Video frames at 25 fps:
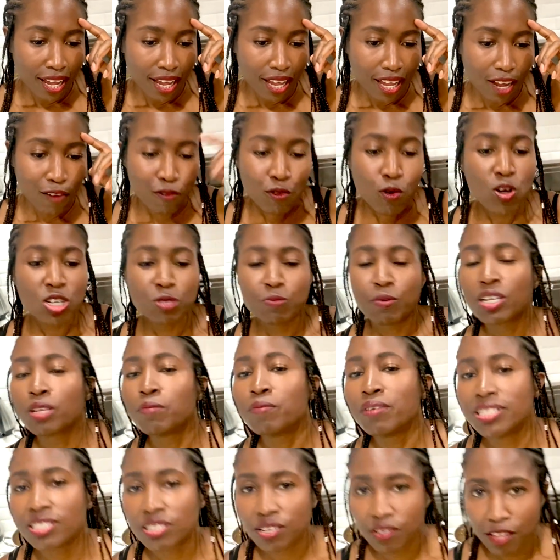of course butter
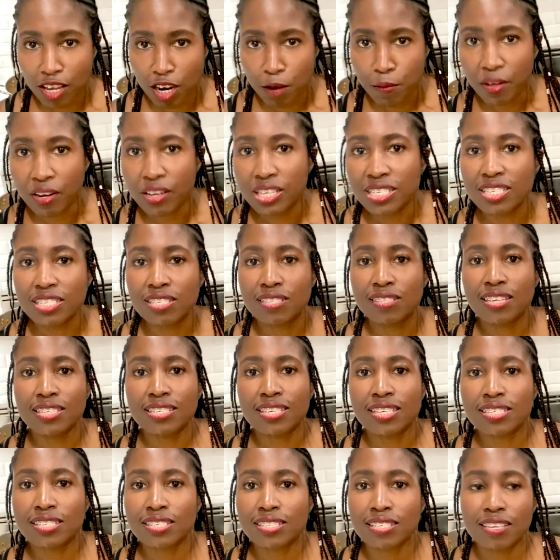beans are there, but this
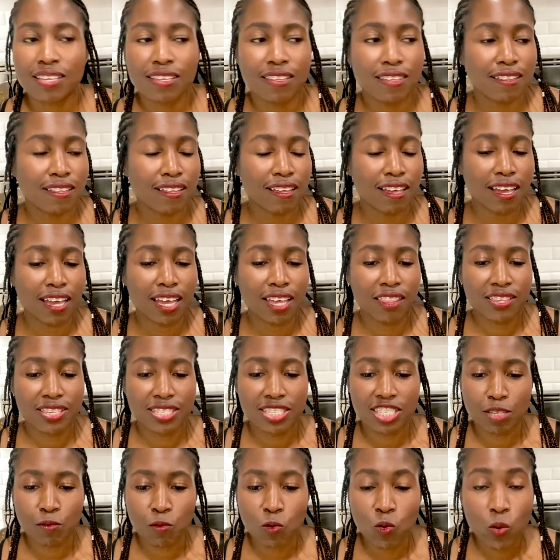is
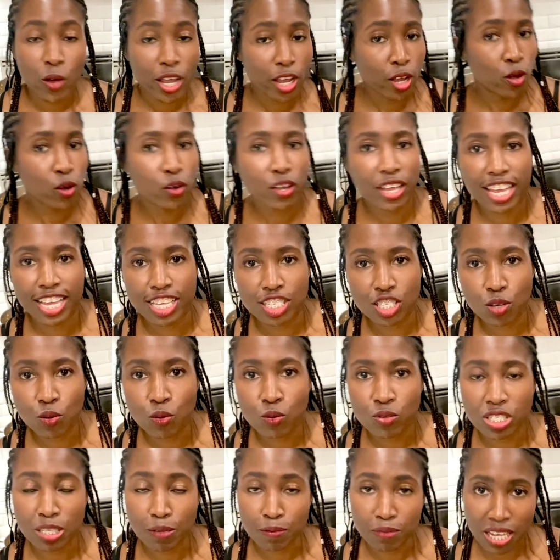some quick cooking. So
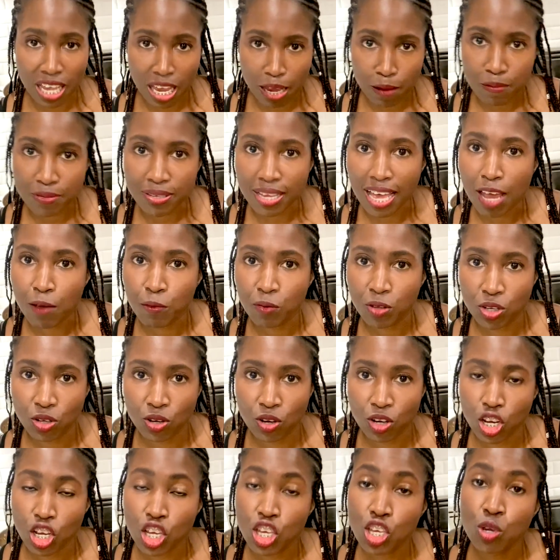sometimes I will
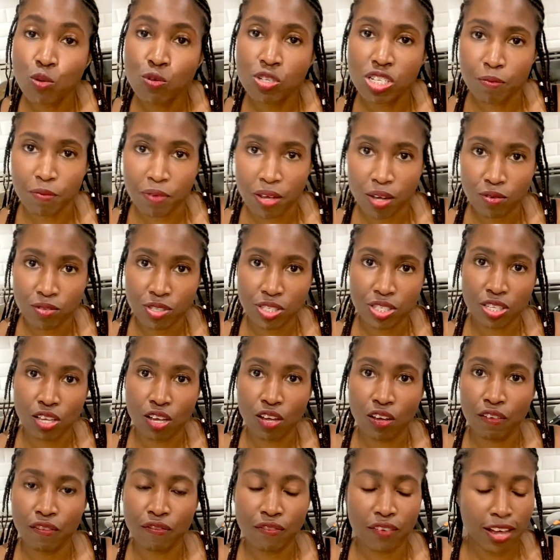cook huge amounts
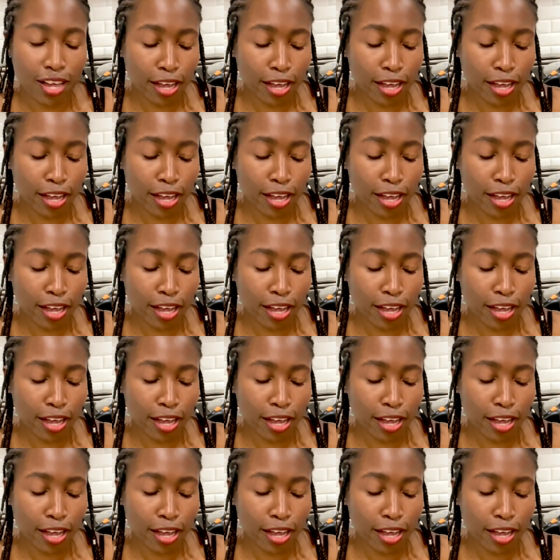of,